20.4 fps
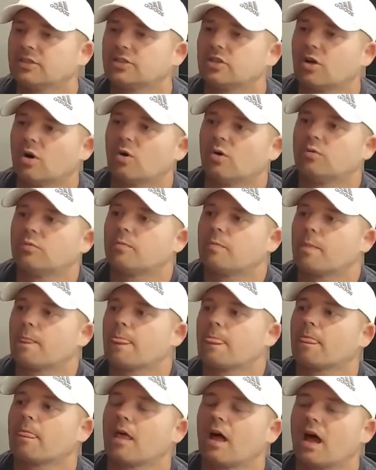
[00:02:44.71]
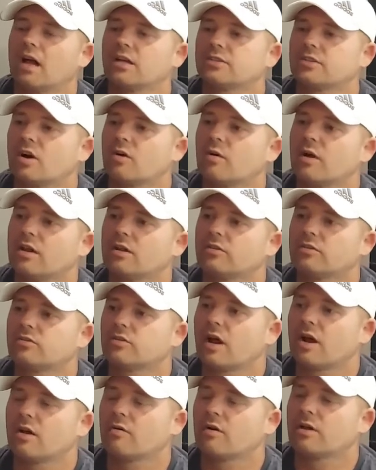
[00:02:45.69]
so I trying
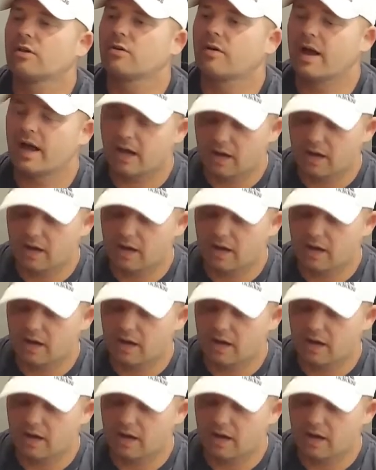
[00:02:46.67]
to run Dirac